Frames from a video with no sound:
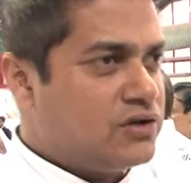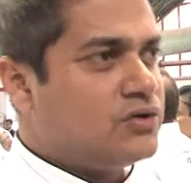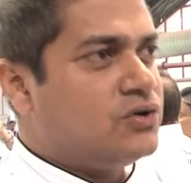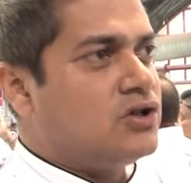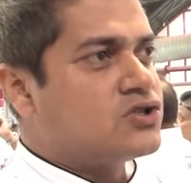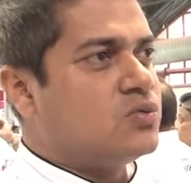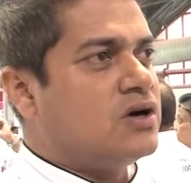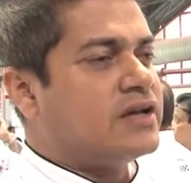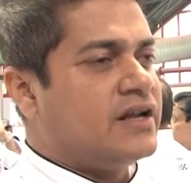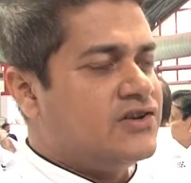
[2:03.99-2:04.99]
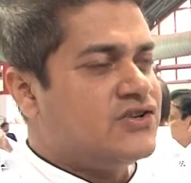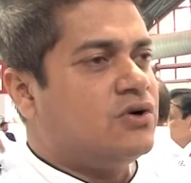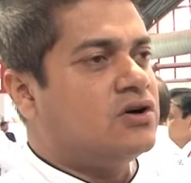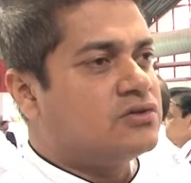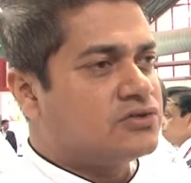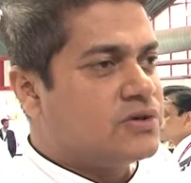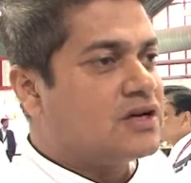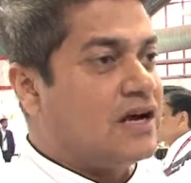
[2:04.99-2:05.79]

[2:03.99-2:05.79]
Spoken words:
You know, you also want energy, you also want